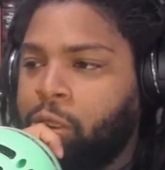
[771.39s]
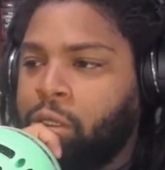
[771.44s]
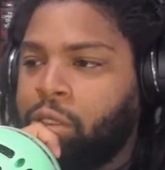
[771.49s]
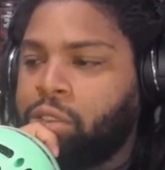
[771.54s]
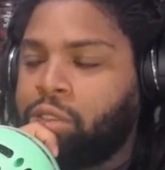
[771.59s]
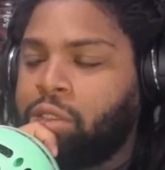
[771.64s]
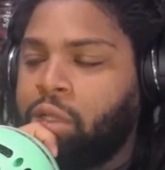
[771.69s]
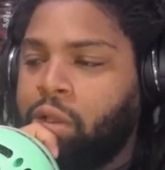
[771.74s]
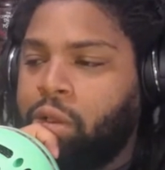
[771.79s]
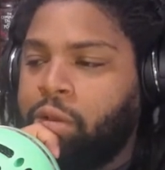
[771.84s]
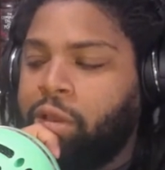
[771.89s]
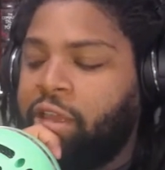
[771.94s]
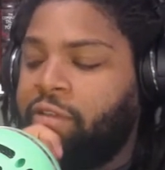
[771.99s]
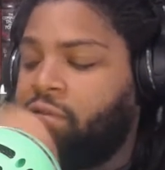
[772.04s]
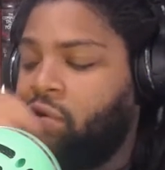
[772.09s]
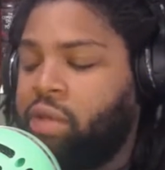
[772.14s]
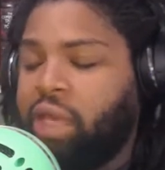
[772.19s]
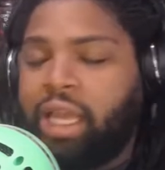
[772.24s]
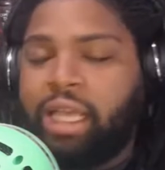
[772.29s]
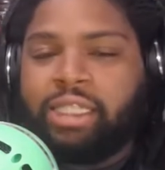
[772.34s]
So if
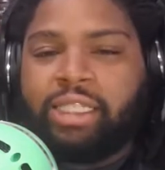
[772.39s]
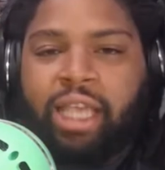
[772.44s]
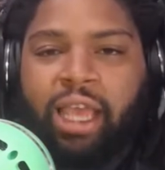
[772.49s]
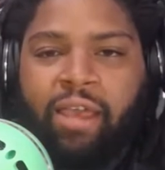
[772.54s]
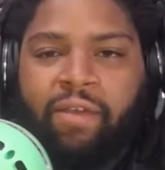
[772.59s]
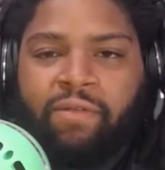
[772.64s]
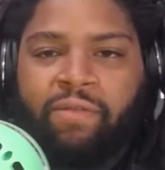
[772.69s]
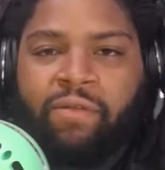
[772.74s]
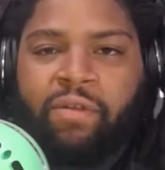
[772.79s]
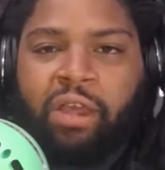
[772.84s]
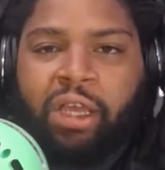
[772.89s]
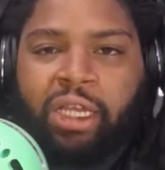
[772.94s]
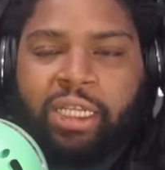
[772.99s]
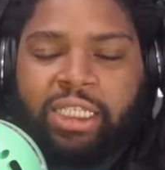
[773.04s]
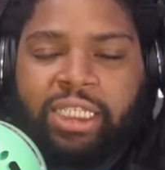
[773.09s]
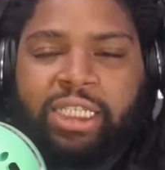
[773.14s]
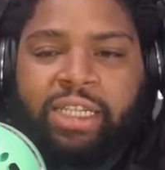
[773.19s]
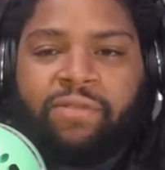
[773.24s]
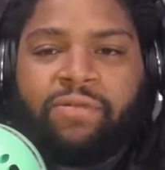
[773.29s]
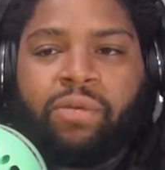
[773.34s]
you guys have a
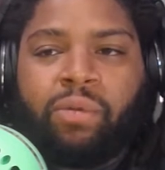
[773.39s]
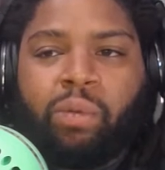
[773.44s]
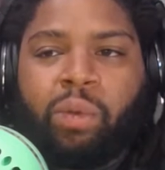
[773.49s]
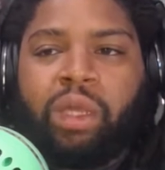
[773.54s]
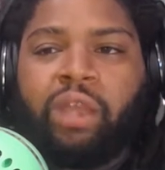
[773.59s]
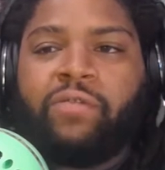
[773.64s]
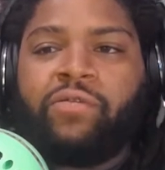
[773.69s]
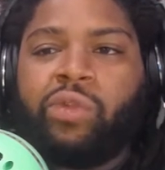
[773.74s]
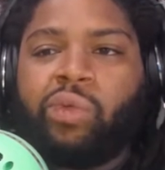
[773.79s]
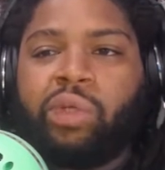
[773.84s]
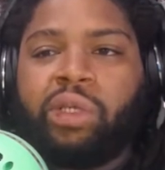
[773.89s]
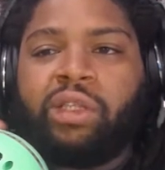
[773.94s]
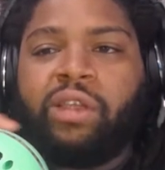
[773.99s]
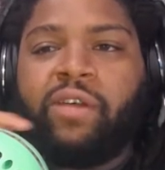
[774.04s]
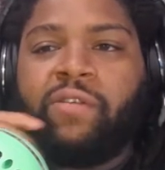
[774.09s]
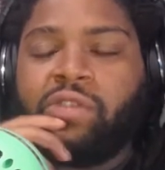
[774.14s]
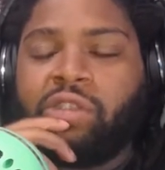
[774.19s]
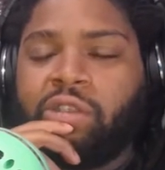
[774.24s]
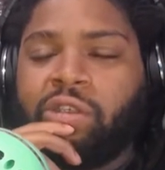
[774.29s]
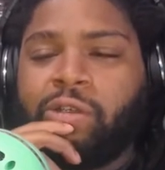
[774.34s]
different way of doing
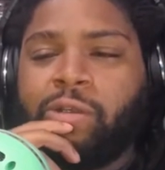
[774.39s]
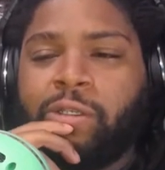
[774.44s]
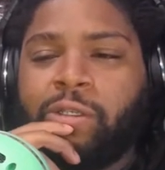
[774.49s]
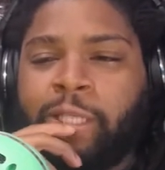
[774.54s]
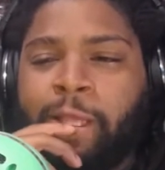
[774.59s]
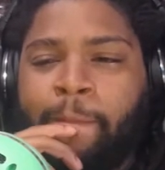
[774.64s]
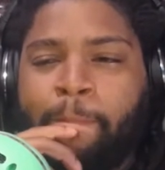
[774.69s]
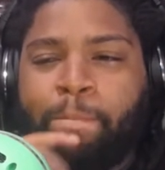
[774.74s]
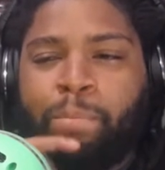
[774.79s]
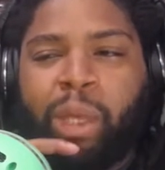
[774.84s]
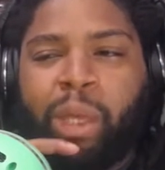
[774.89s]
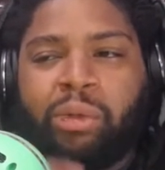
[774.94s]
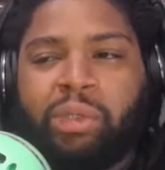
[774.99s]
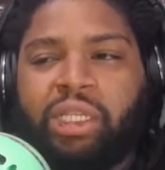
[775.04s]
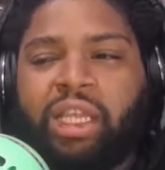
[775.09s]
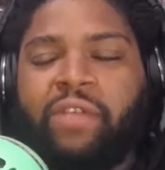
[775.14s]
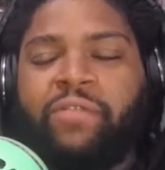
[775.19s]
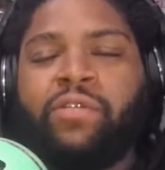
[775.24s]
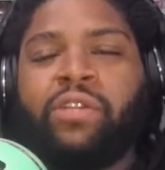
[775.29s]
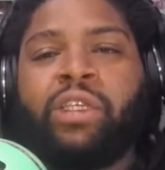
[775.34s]
level 0's, I would
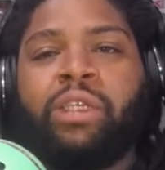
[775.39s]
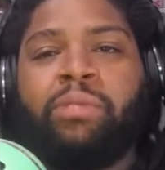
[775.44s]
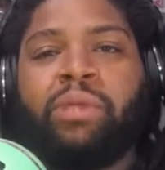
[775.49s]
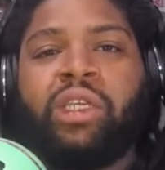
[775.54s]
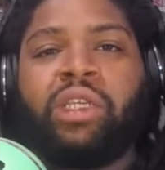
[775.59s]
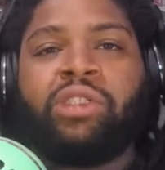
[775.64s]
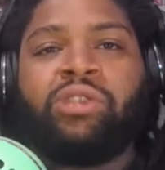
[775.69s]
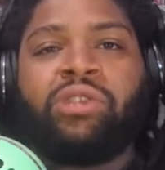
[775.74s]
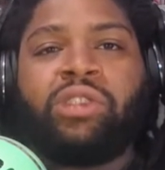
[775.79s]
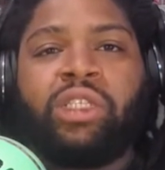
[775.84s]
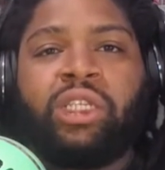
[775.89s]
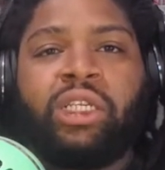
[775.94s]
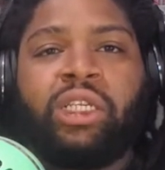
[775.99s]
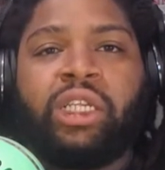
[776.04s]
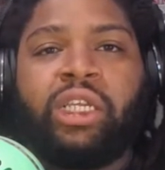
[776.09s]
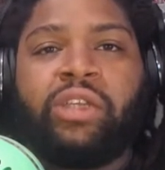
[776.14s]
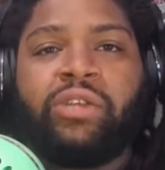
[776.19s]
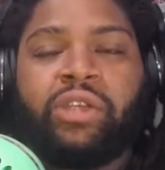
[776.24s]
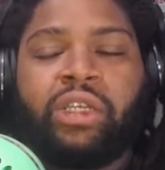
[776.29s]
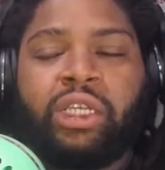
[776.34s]
definitely be interested in
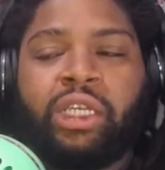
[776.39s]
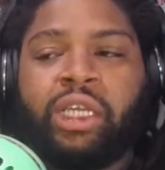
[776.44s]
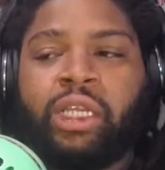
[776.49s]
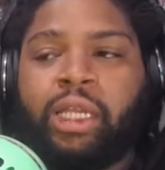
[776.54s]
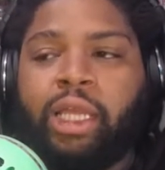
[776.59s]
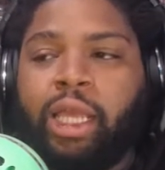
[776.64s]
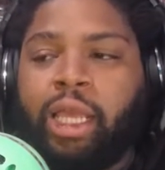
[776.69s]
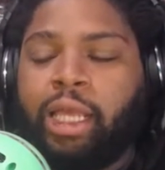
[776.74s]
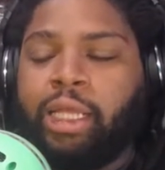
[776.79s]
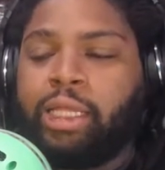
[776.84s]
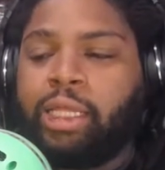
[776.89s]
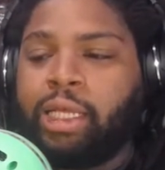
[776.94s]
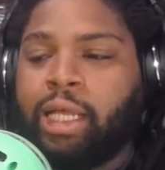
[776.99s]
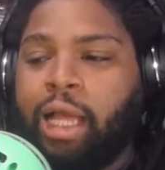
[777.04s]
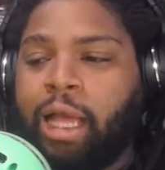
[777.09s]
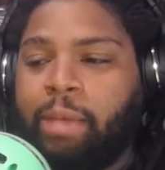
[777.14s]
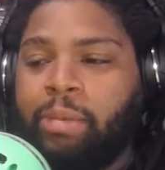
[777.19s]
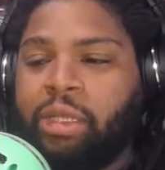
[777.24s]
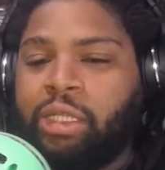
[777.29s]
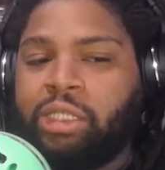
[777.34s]
hearing it in the
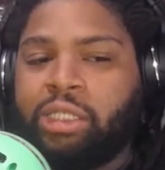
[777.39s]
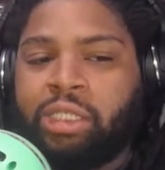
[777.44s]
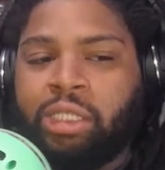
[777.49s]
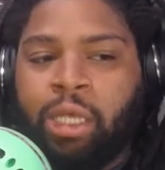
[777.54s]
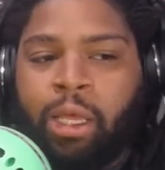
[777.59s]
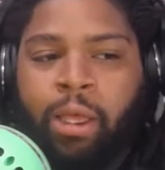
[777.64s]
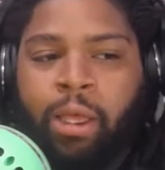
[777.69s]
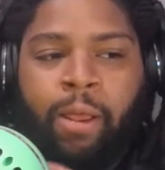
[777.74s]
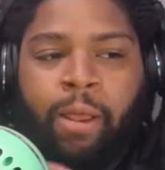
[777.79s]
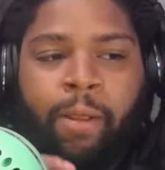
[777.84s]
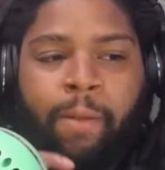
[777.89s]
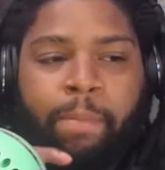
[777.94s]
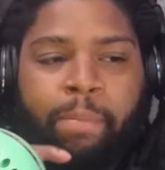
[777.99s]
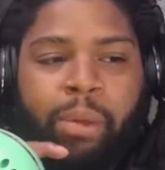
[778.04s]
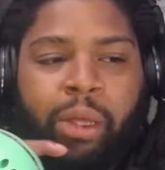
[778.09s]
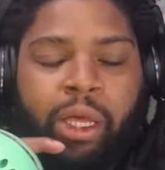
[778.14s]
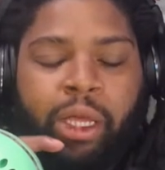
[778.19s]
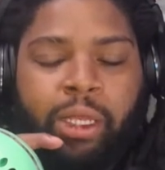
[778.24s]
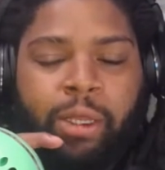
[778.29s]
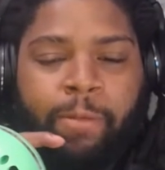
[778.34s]
comments.
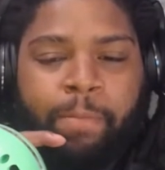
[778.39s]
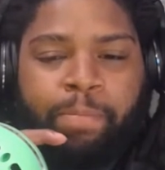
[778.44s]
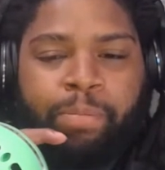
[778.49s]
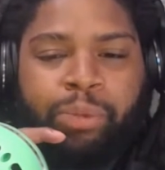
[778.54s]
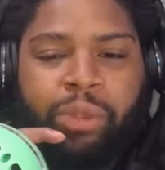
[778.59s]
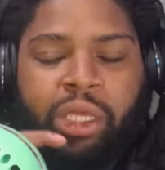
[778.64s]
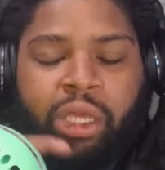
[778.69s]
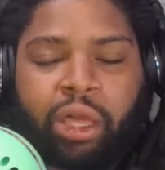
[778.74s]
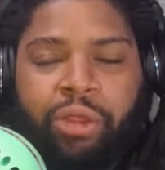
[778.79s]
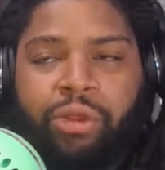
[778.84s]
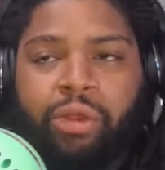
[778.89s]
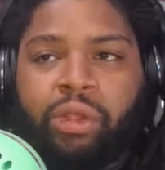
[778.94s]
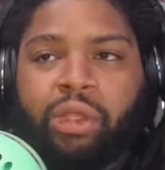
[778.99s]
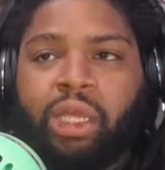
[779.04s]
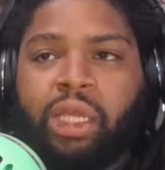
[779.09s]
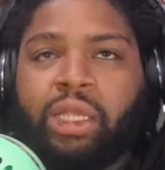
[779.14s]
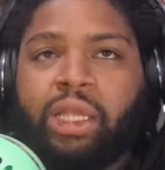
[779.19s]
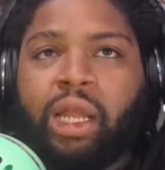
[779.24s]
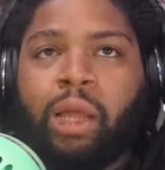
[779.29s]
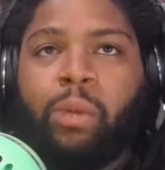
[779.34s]
But the other
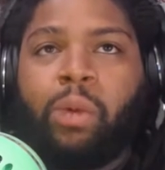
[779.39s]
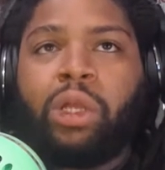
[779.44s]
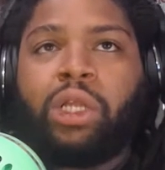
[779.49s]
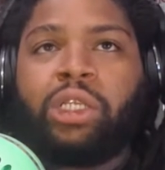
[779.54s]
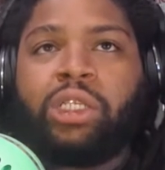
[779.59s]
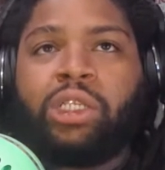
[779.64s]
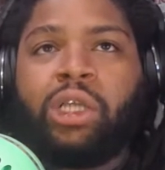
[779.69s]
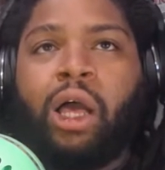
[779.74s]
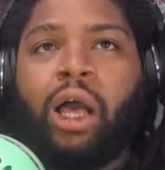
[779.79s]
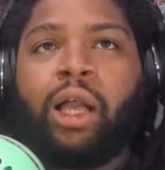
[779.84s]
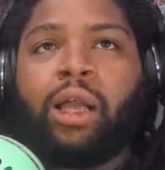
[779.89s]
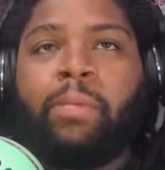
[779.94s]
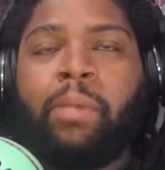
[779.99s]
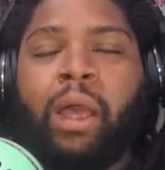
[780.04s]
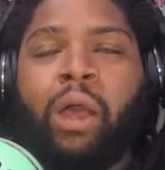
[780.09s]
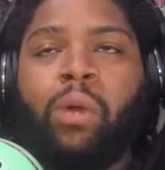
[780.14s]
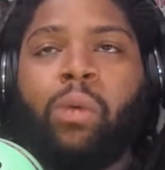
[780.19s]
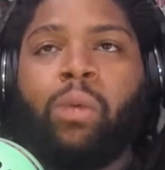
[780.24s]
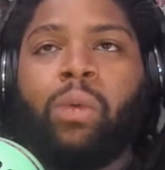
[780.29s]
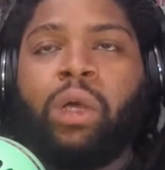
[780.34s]
thing that I wanted to talk
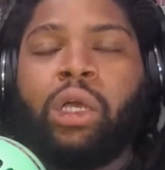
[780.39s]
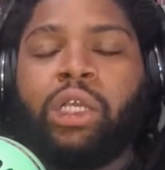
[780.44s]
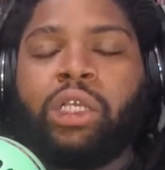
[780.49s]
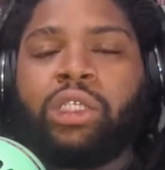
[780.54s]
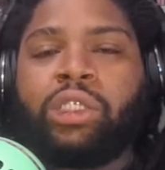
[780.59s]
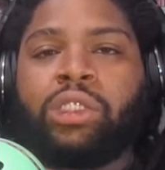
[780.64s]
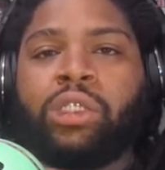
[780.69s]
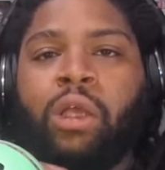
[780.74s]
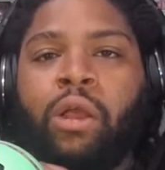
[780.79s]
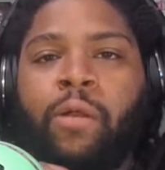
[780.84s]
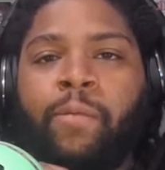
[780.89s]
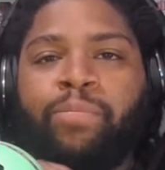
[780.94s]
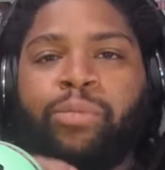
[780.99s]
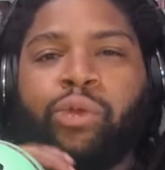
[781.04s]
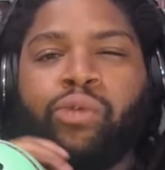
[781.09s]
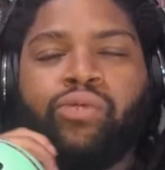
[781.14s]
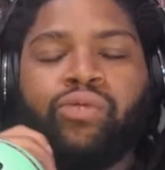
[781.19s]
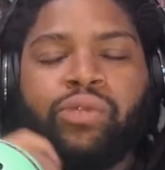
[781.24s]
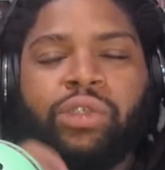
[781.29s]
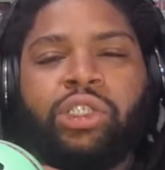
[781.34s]
about was
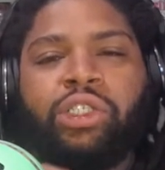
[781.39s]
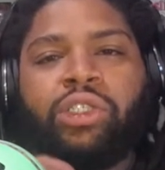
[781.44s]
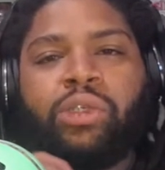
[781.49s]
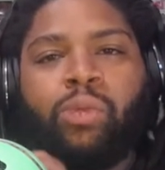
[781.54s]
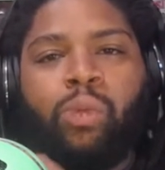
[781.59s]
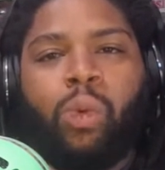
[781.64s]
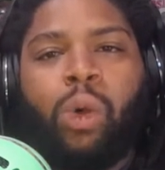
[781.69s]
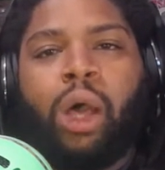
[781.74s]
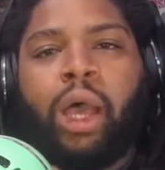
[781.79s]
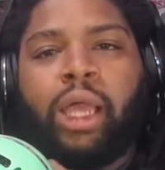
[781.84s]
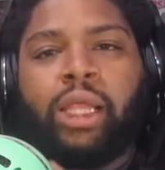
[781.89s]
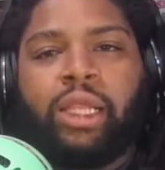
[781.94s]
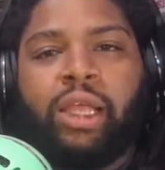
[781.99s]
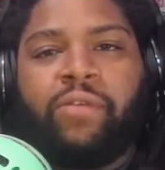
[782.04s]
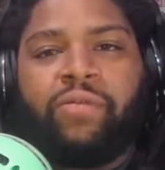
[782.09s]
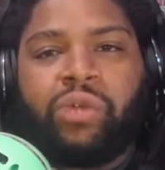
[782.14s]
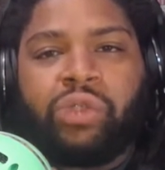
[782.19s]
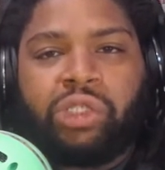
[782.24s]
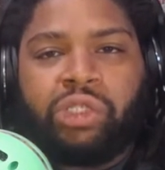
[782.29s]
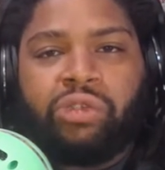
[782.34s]
the reason why
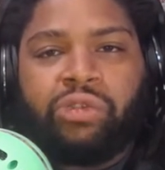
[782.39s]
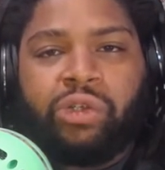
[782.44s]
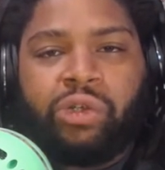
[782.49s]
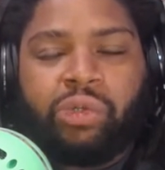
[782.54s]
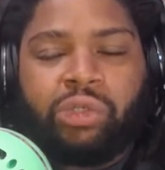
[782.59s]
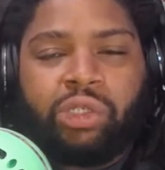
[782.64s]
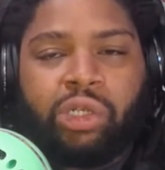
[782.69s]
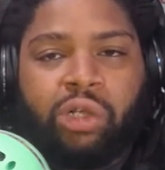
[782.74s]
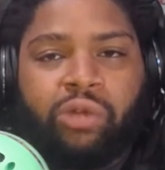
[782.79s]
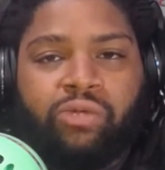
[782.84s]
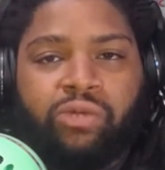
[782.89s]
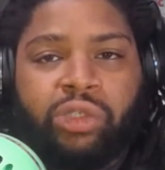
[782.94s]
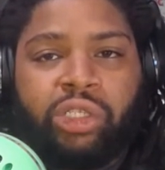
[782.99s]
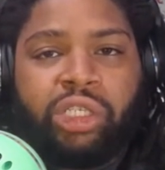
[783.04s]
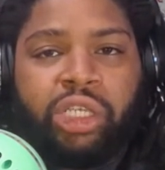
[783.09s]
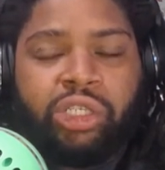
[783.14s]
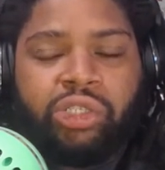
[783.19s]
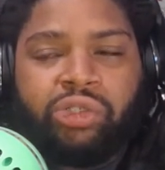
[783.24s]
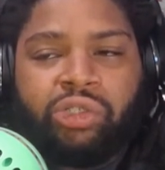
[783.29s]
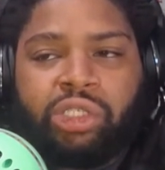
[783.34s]
level 0's are really
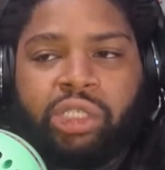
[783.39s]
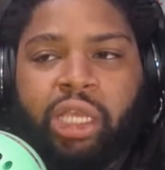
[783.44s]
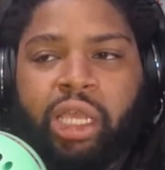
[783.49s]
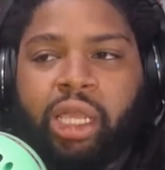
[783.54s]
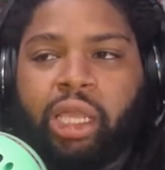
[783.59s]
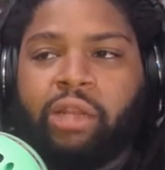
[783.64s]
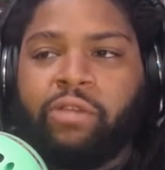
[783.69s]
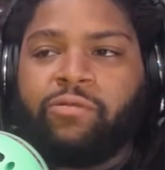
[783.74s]
interesting, and the